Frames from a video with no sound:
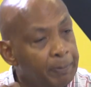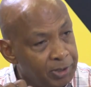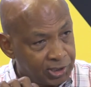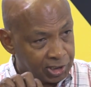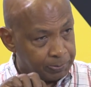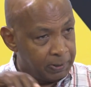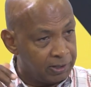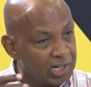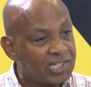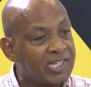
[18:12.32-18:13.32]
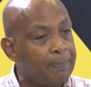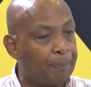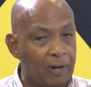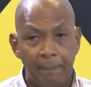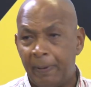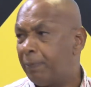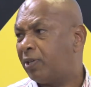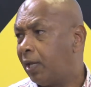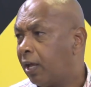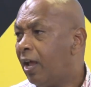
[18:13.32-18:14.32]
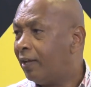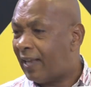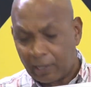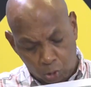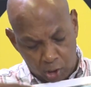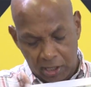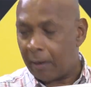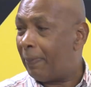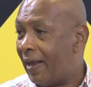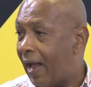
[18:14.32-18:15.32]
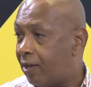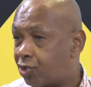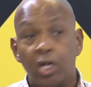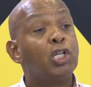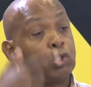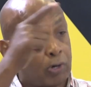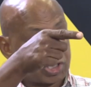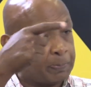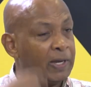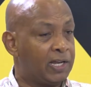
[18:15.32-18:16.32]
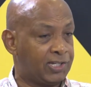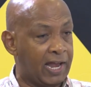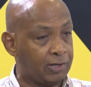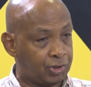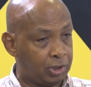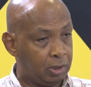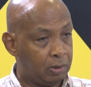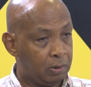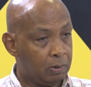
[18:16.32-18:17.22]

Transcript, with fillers: Mr. Smith. It's okay. simple. And people okay. think that could not be answered. Trust me, this is the answer. Okay.